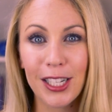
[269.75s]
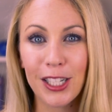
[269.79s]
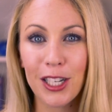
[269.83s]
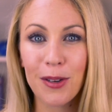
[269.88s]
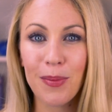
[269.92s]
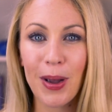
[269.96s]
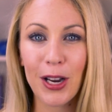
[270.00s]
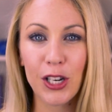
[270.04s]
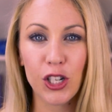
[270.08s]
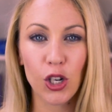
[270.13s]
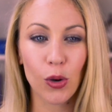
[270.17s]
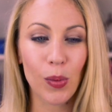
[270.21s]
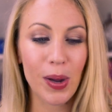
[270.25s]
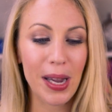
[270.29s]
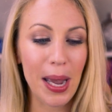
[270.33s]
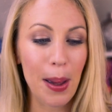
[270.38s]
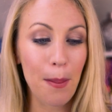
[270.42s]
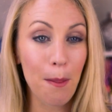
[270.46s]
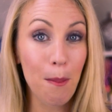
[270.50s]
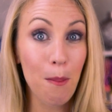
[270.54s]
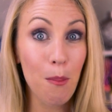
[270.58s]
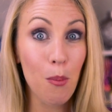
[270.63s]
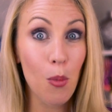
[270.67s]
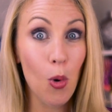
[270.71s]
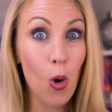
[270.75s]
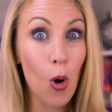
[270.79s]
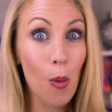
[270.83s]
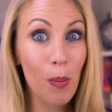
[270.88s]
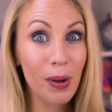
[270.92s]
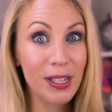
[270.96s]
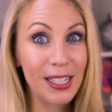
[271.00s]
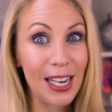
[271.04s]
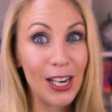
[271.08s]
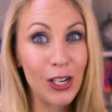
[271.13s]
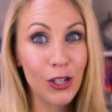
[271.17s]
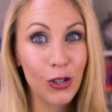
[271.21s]
to make sure we get more
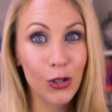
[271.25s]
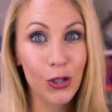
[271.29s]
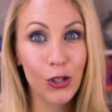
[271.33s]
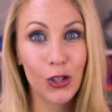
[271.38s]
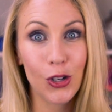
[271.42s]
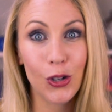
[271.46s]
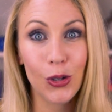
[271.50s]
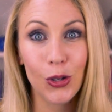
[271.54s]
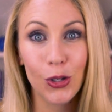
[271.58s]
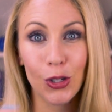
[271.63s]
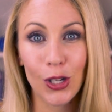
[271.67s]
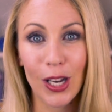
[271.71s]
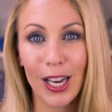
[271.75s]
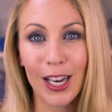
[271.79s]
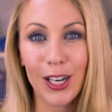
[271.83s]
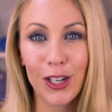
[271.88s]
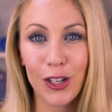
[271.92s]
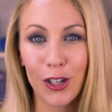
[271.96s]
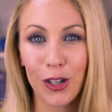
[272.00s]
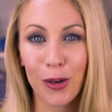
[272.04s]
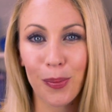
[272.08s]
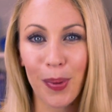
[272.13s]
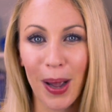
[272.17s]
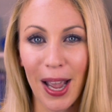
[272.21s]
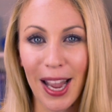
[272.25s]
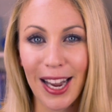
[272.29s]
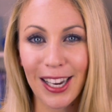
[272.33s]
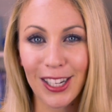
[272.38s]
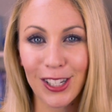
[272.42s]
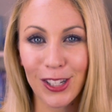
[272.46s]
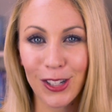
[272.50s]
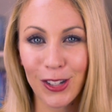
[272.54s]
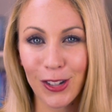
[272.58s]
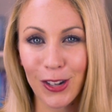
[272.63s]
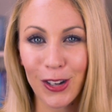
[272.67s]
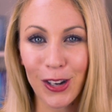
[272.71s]
potential students into your paying
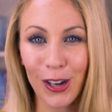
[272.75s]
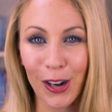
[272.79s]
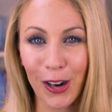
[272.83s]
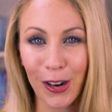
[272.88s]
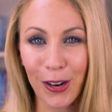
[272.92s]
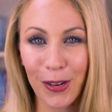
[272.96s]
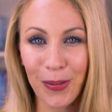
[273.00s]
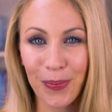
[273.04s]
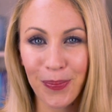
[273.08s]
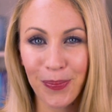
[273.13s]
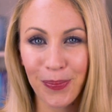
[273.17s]
studio.